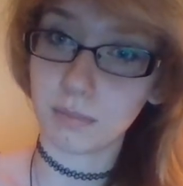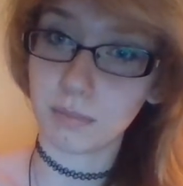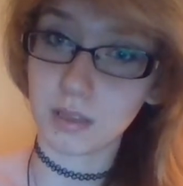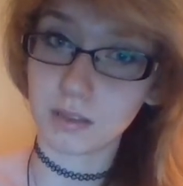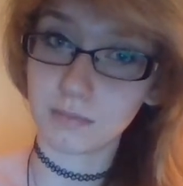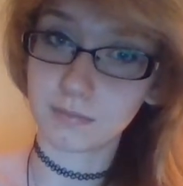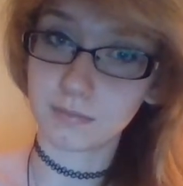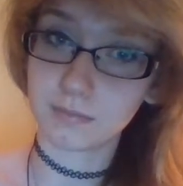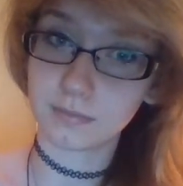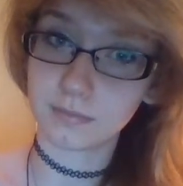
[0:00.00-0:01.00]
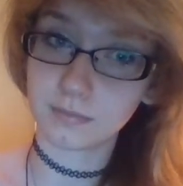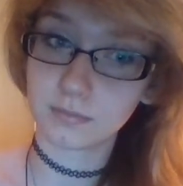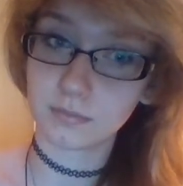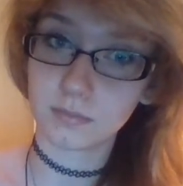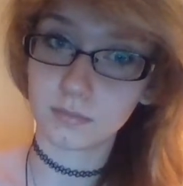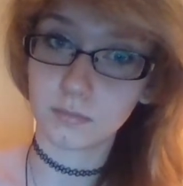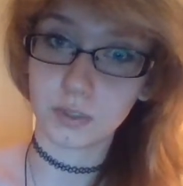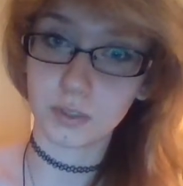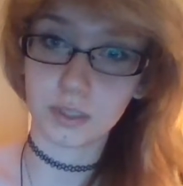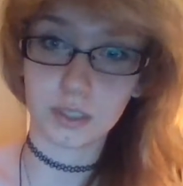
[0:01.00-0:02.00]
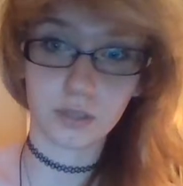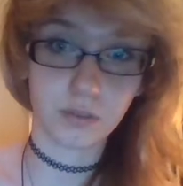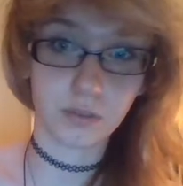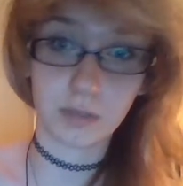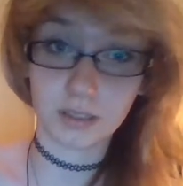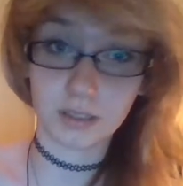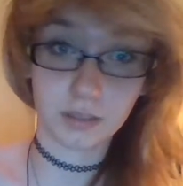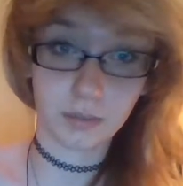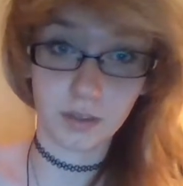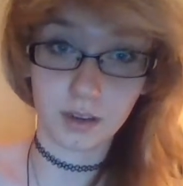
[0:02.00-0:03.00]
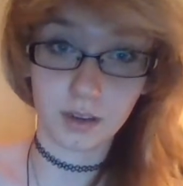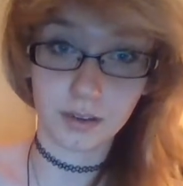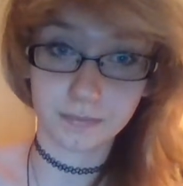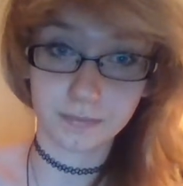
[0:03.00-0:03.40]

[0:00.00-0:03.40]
B. For C, you just make a C with your hand.